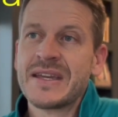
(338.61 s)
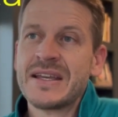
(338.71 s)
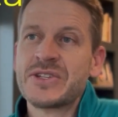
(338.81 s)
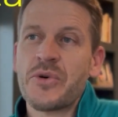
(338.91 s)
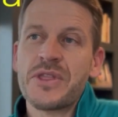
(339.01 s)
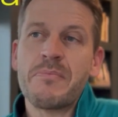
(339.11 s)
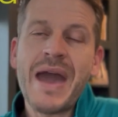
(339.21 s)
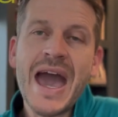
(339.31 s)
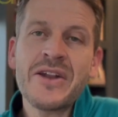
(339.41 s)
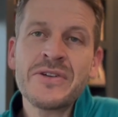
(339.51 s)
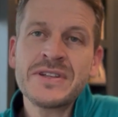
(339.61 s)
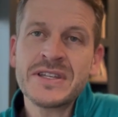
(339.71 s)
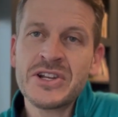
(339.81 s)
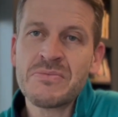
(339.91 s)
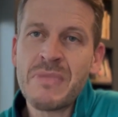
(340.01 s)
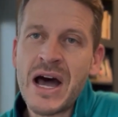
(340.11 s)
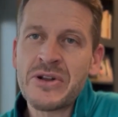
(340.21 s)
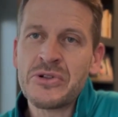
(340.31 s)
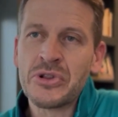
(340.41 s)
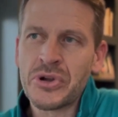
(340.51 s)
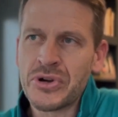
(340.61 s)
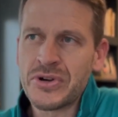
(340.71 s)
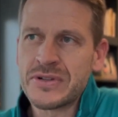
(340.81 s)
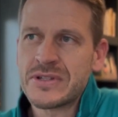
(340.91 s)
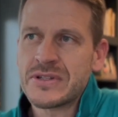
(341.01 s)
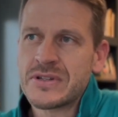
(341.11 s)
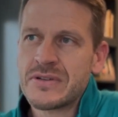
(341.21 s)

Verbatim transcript: So the patterns that your model learns